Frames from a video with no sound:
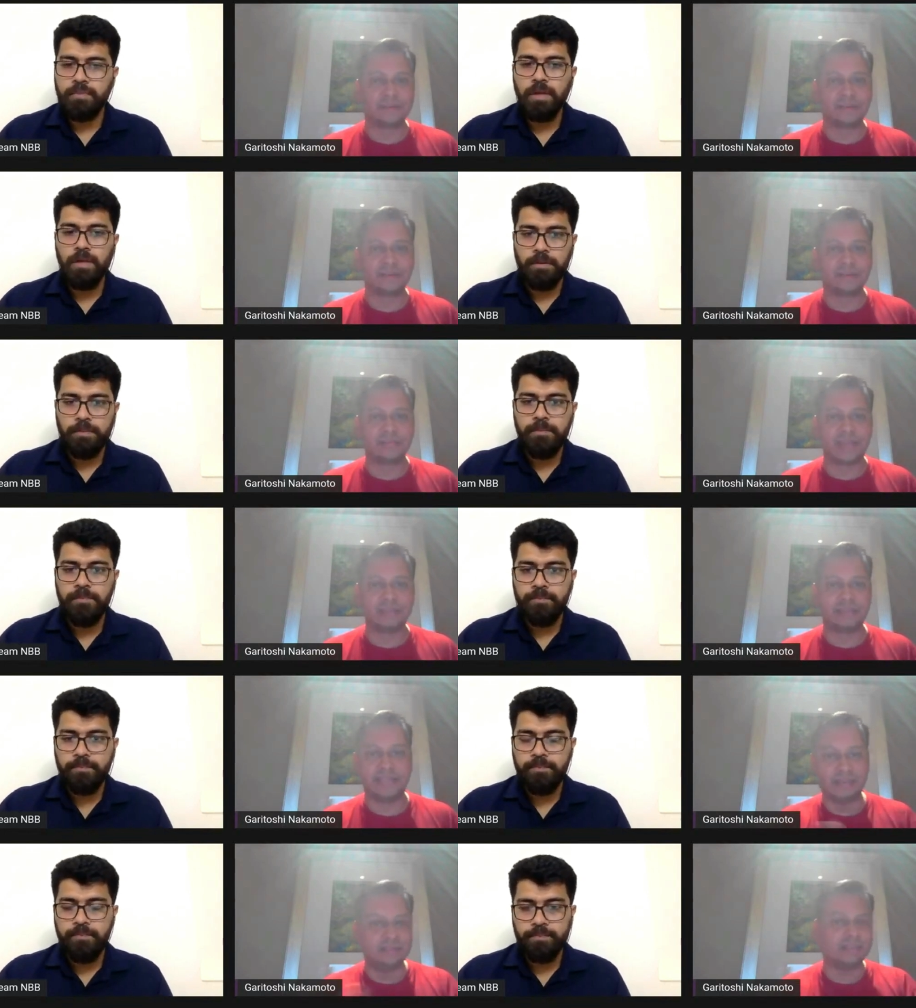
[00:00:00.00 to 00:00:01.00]
Speaker 1: uh, and
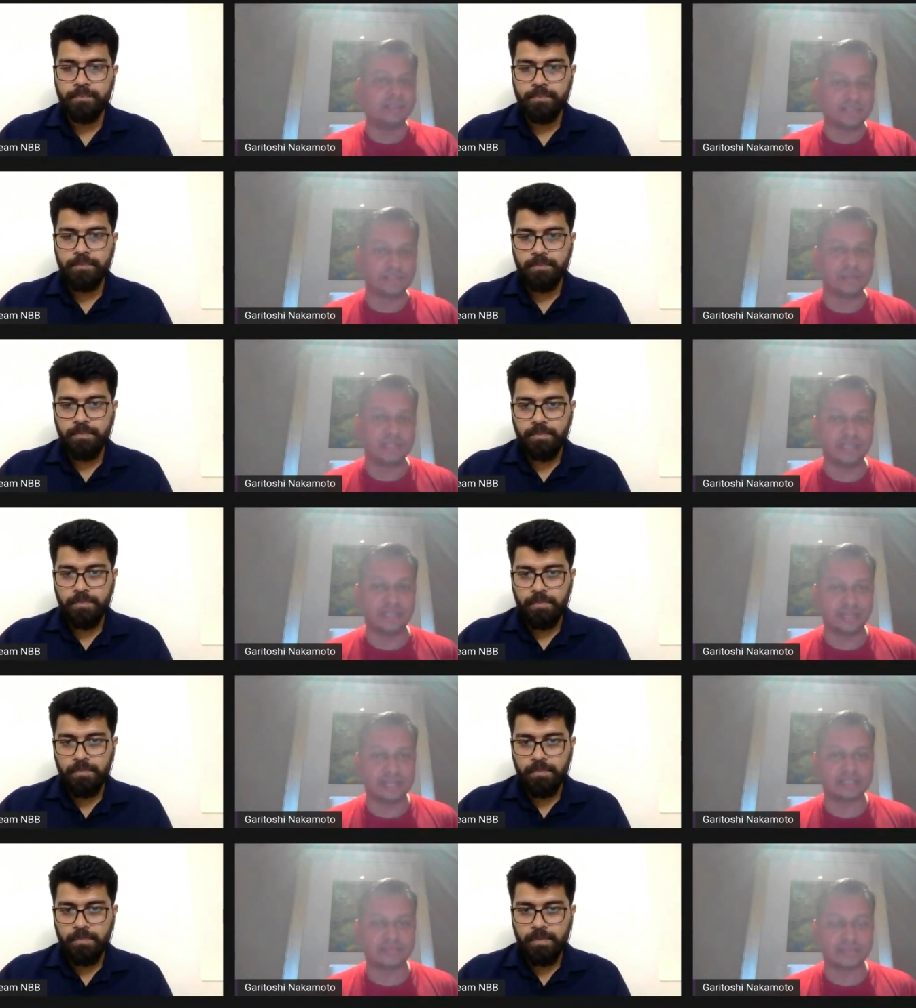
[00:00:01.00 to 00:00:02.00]
then eventually in
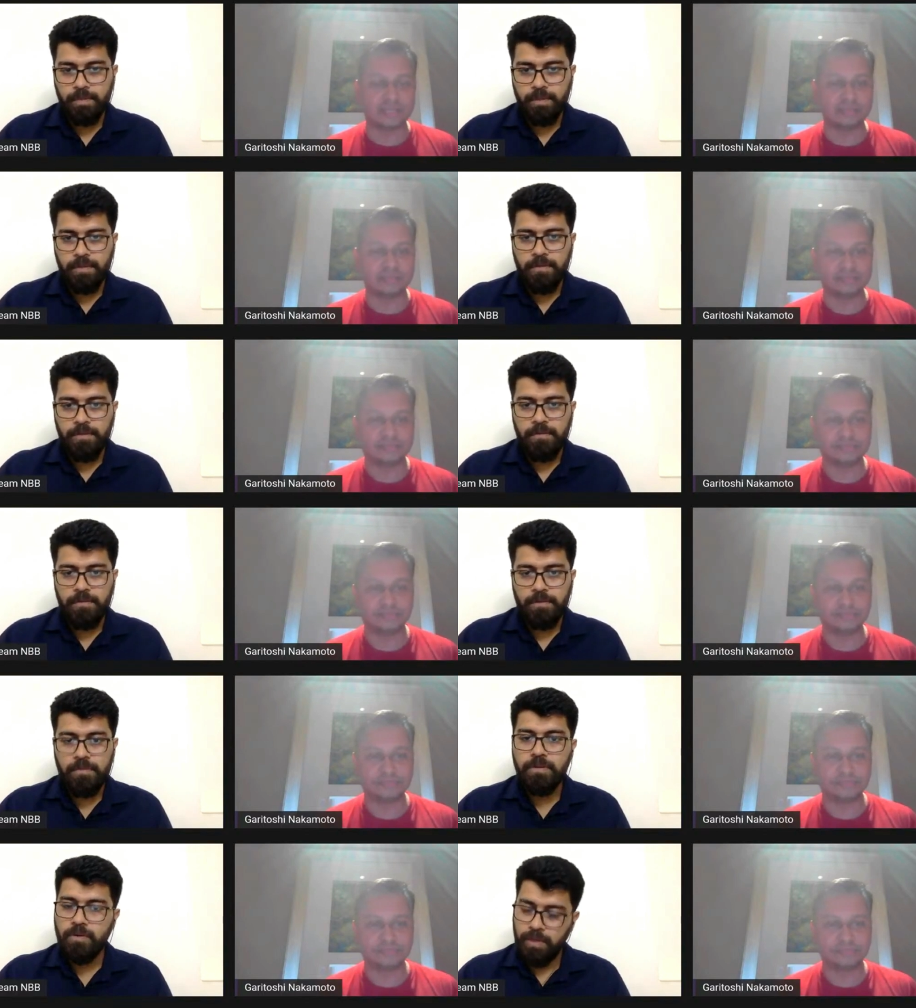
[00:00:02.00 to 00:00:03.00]
India as well.
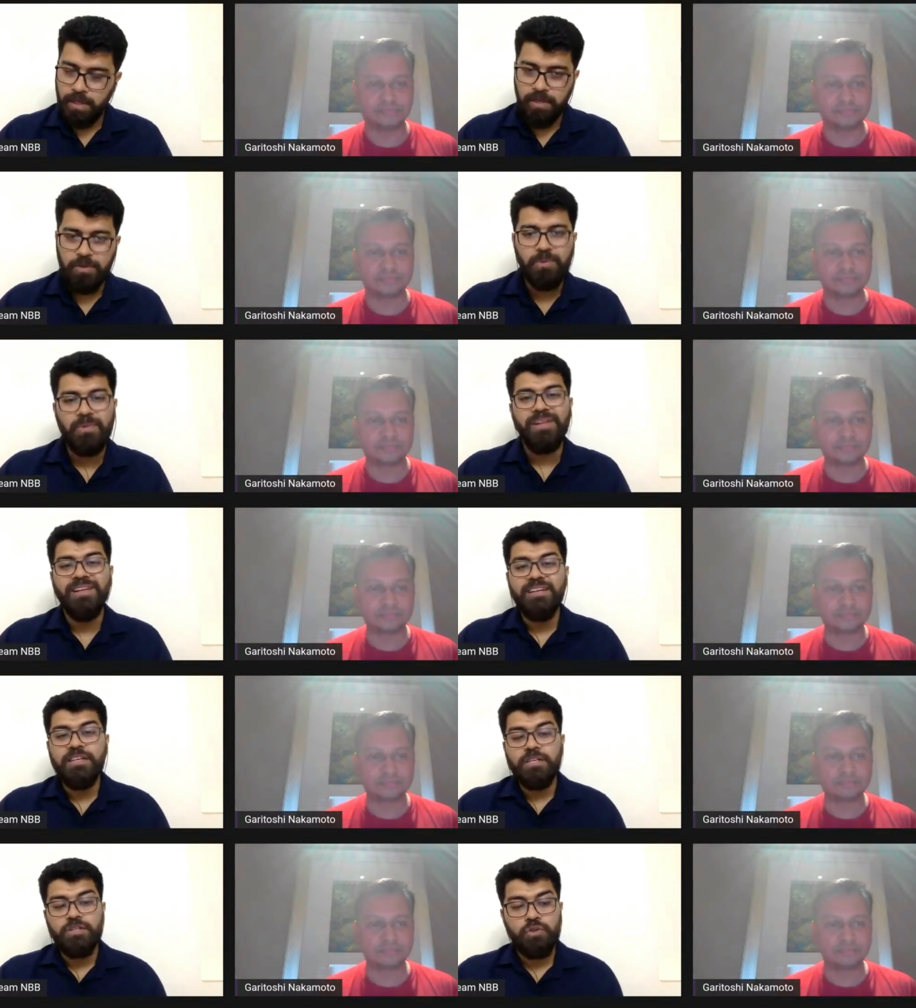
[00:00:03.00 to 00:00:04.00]
Speaker 2: Okay,
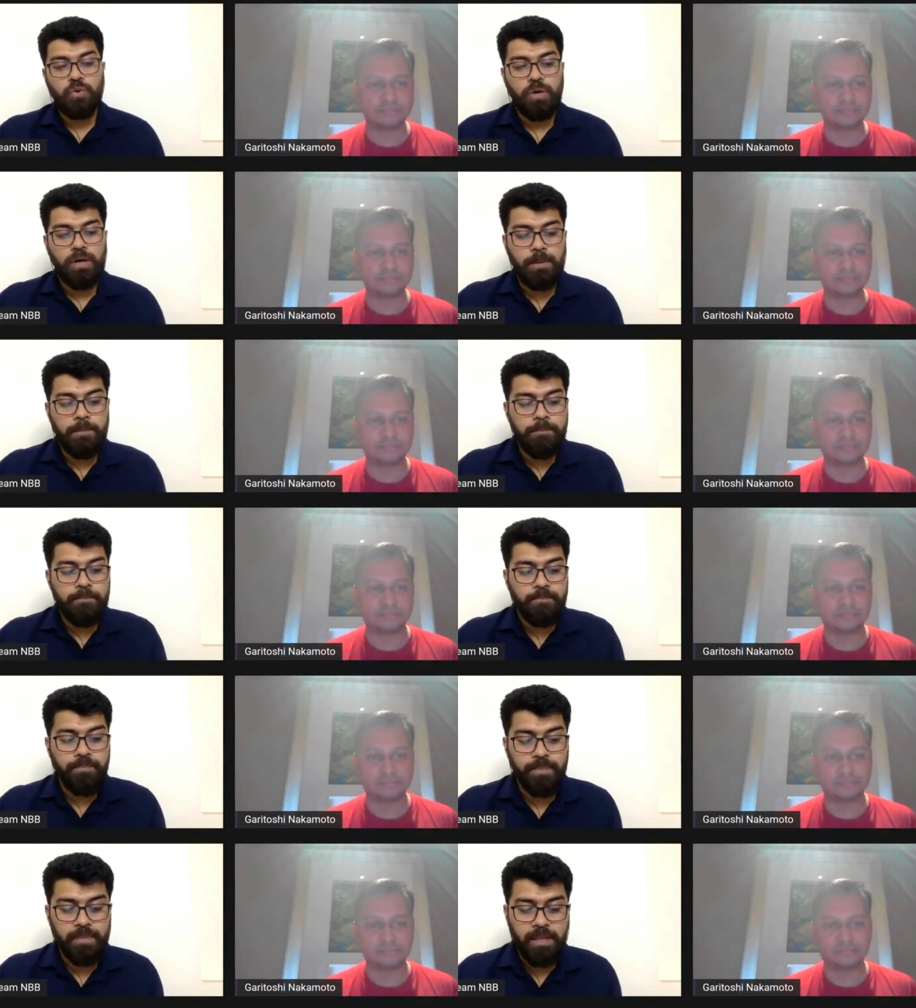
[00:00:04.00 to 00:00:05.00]
so um,
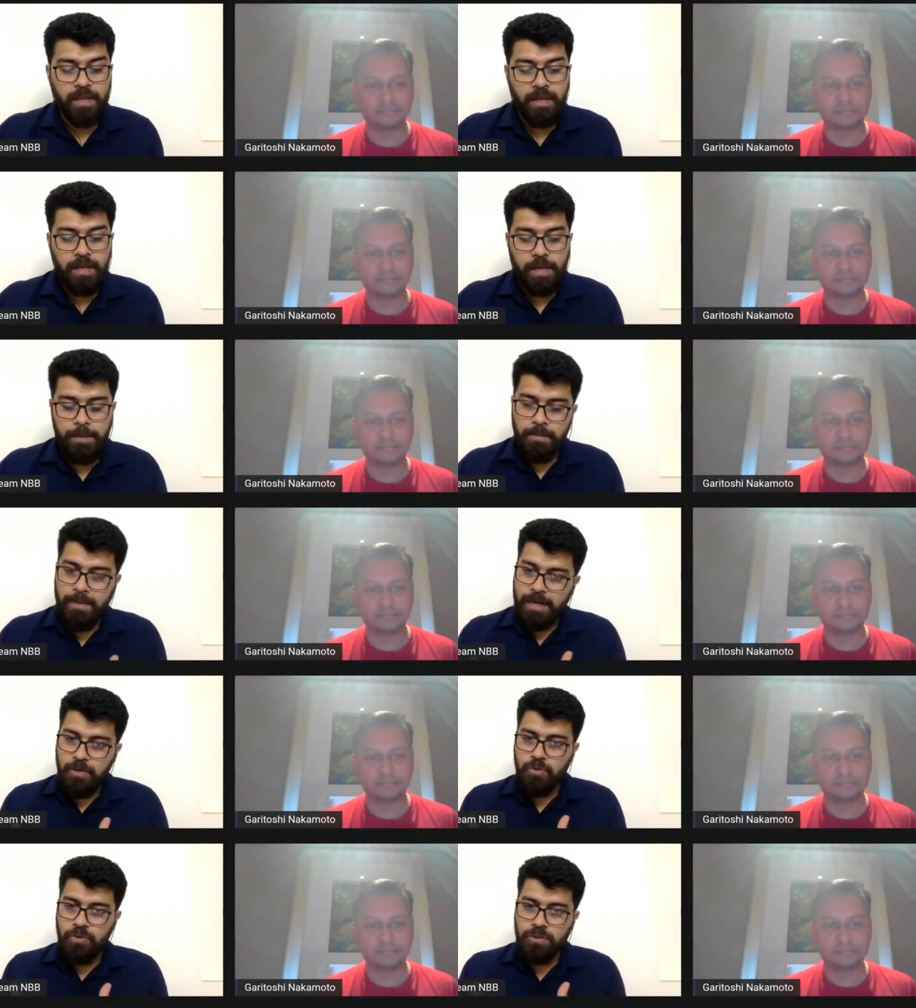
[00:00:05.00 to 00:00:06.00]
coming
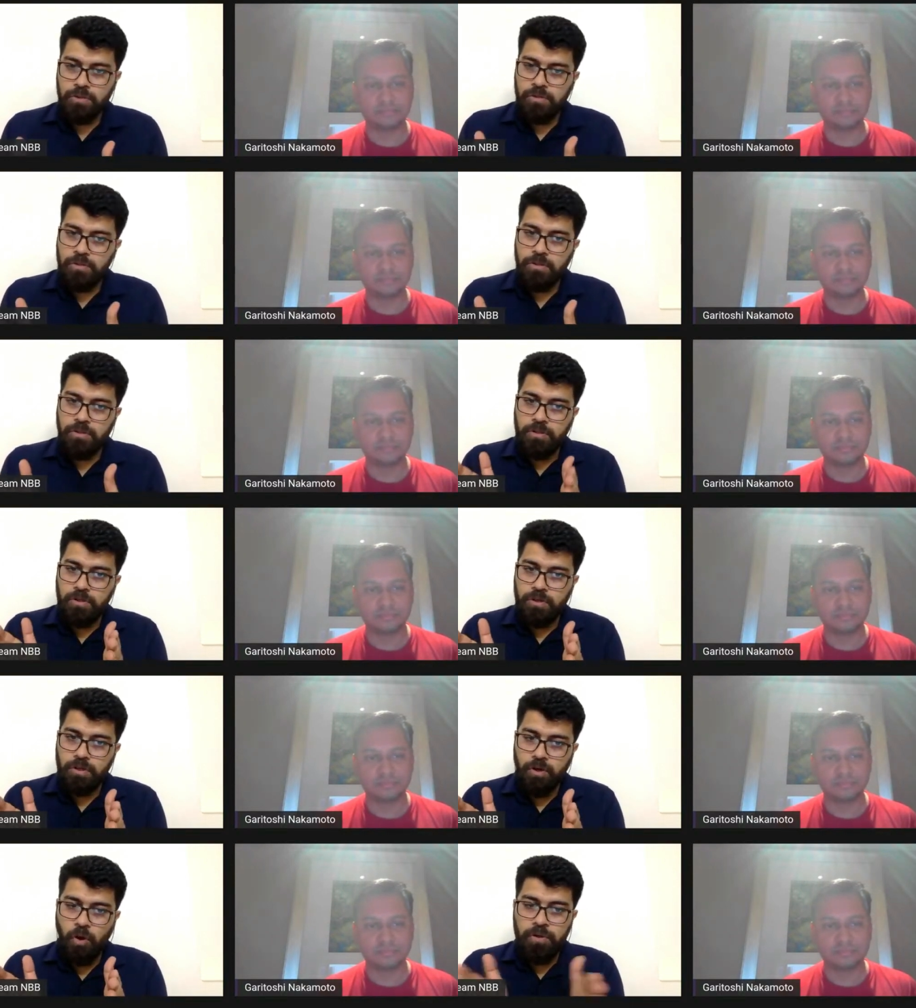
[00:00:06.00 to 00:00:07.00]
back to the the
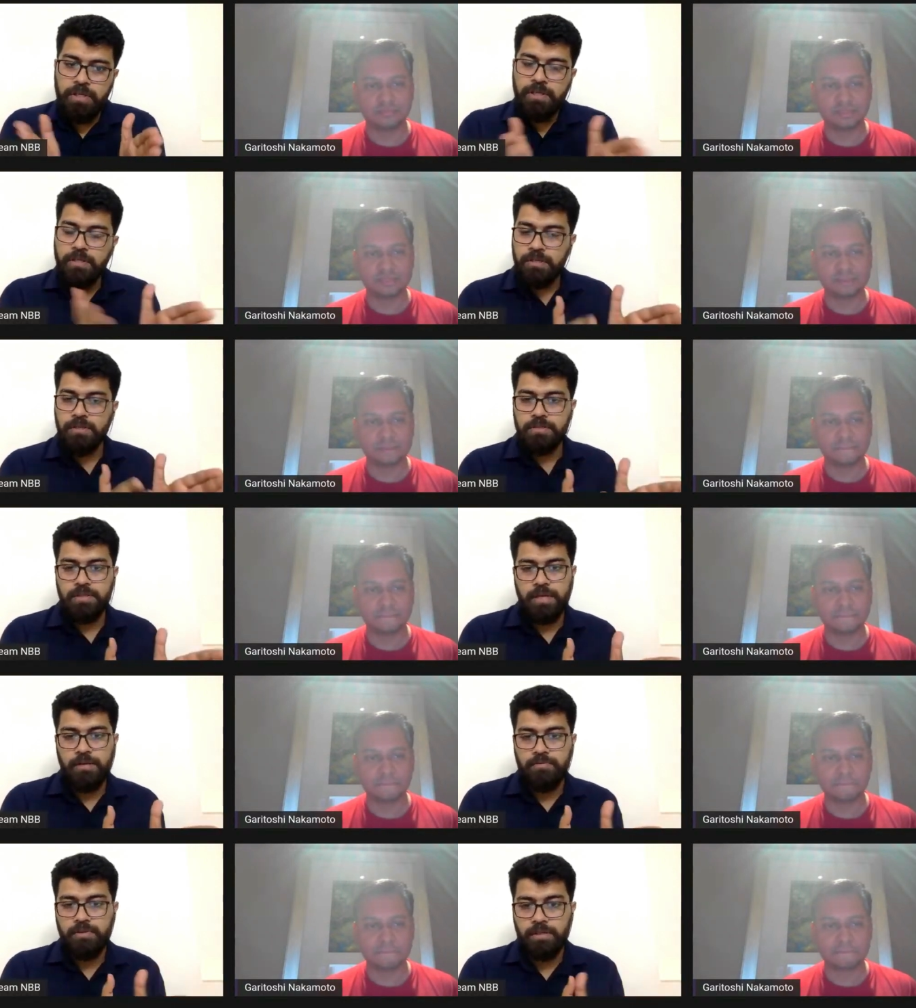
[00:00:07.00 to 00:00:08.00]
content
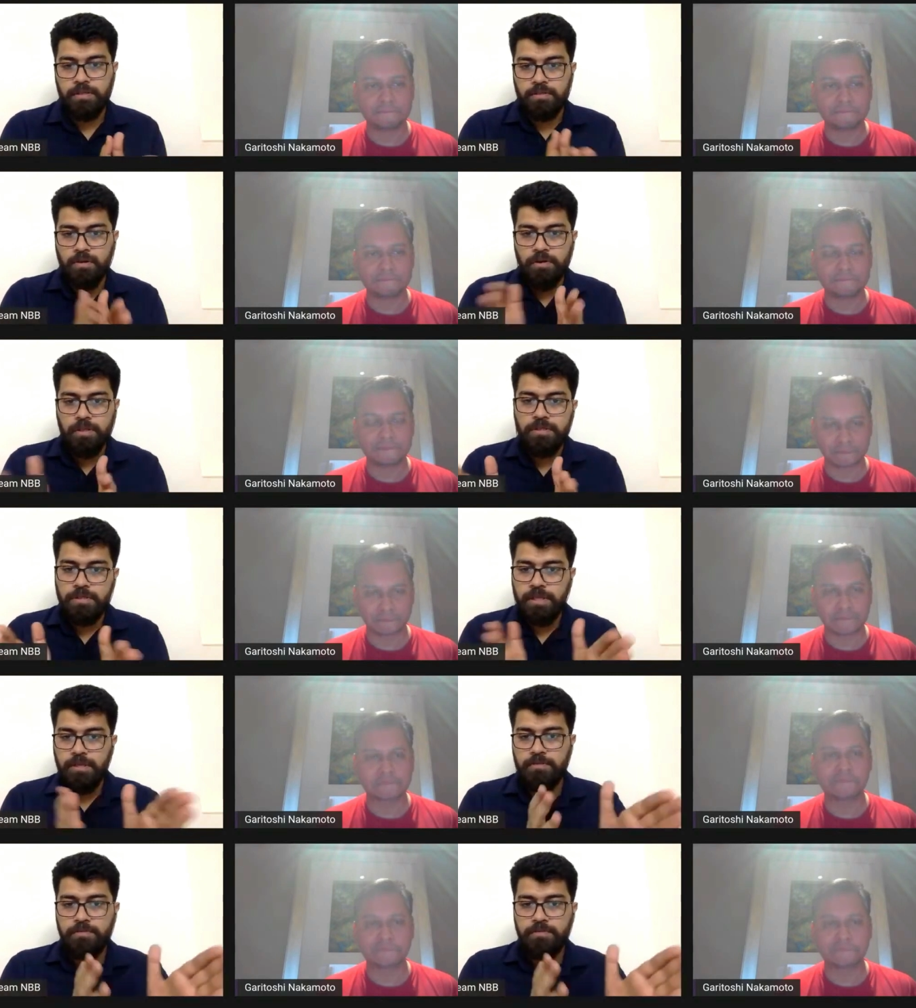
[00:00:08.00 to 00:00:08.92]
side of things, content side